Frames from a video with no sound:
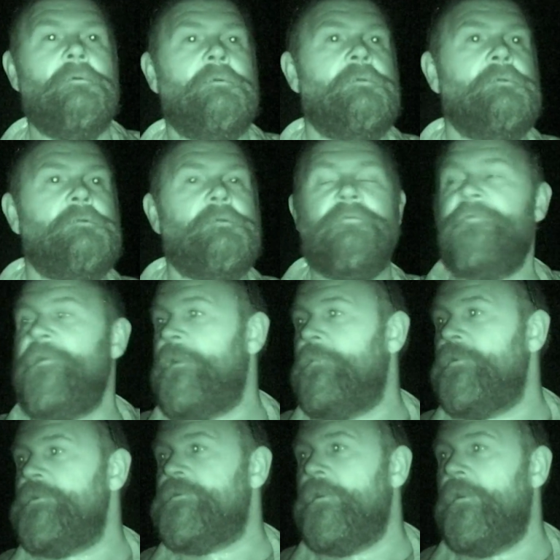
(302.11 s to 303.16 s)
it it's a
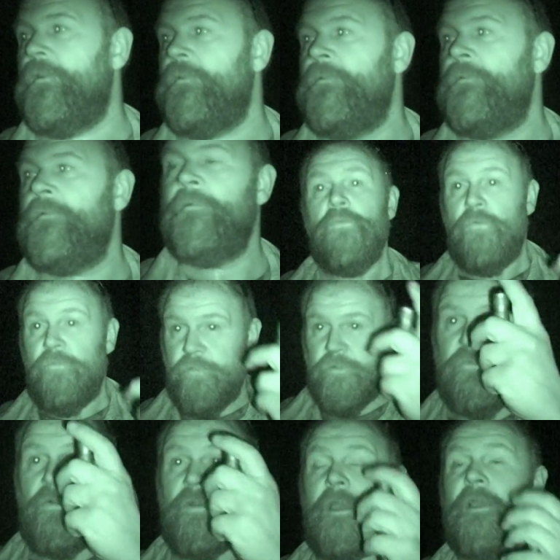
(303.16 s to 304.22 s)
family show. Well,
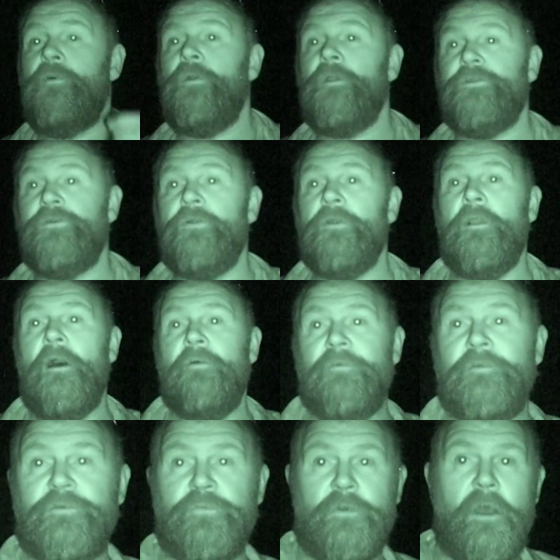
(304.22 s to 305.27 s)
of all, yeah, you want to turn it off
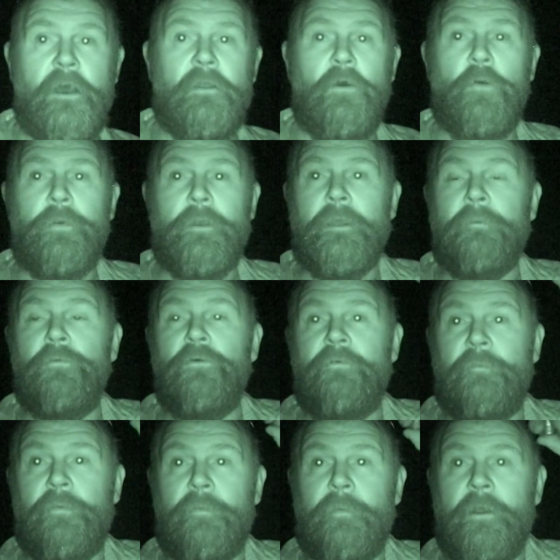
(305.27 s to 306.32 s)
because we're not opening a
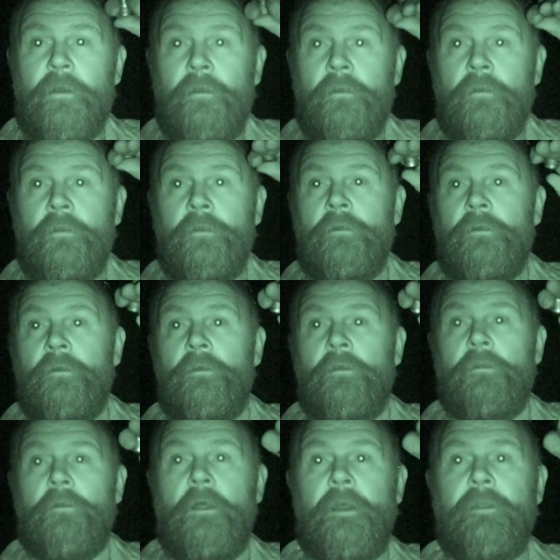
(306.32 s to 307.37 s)
movie premiere,
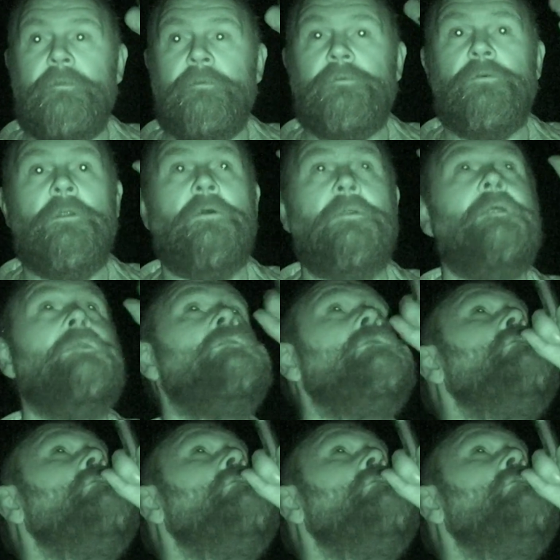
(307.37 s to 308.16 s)
right? So we don't need to